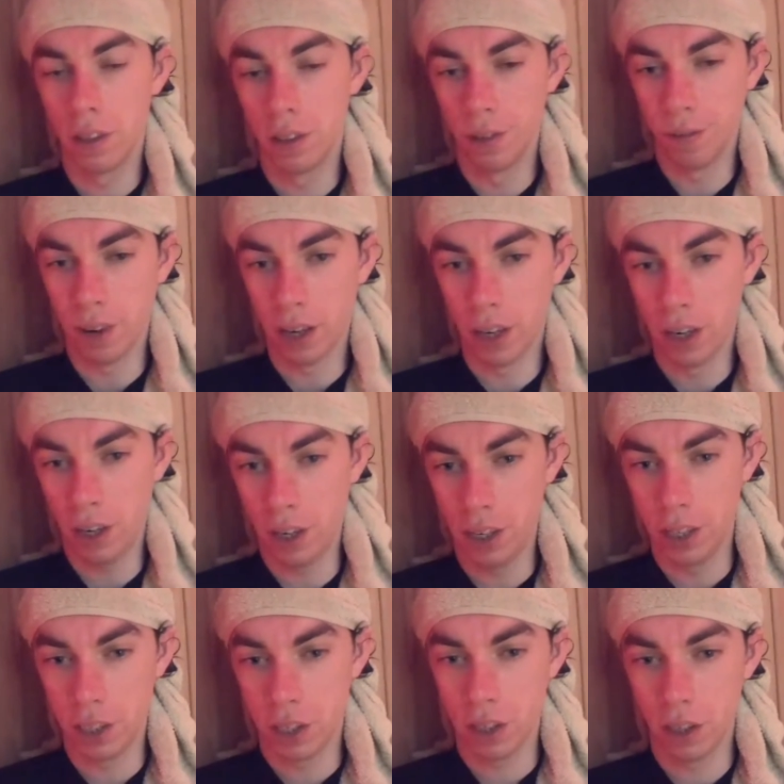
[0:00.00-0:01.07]
If I,
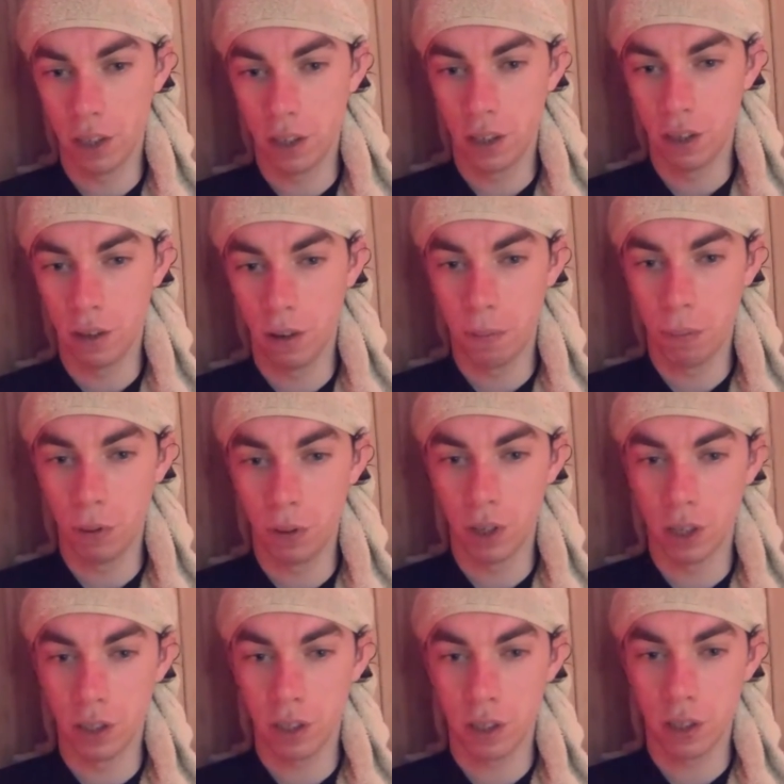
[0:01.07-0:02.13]
I put
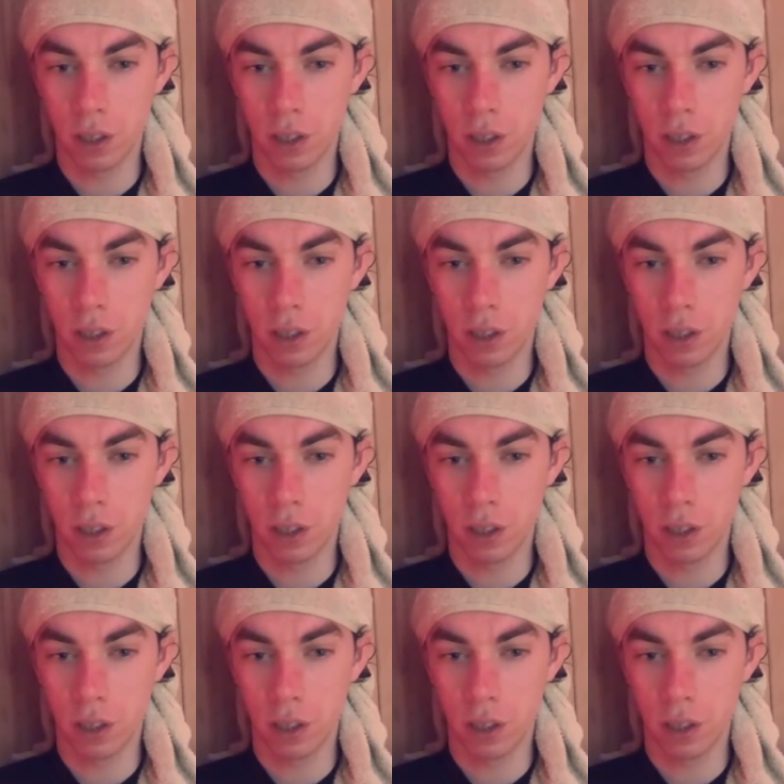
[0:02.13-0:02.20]
that